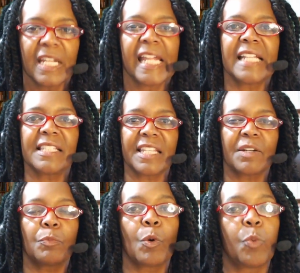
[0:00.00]
instead
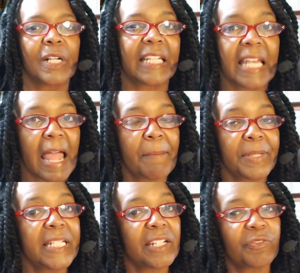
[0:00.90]
of, well, what can
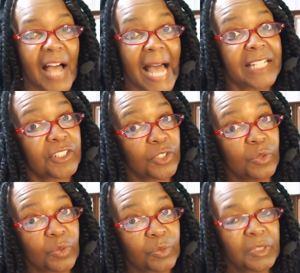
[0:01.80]
happen if I
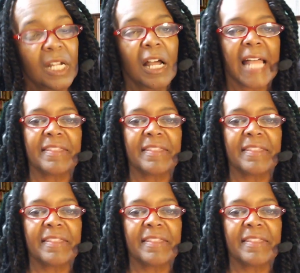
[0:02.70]
do? And